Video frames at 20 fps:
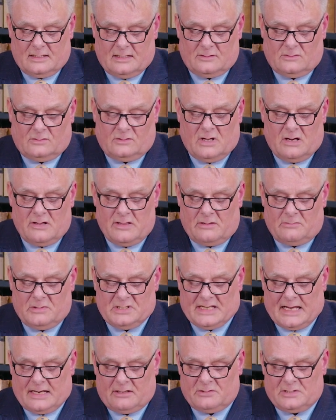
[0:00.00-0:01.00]
and although there
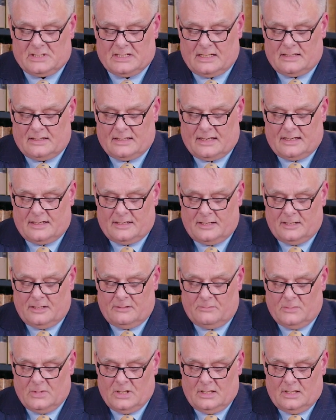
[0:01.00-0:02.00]
was equity in their
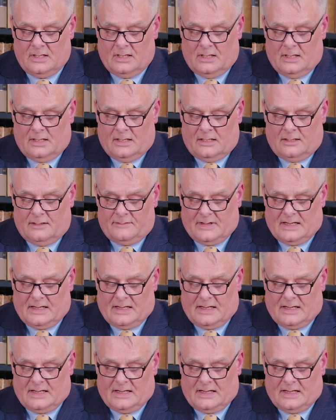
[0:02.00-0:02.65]
home of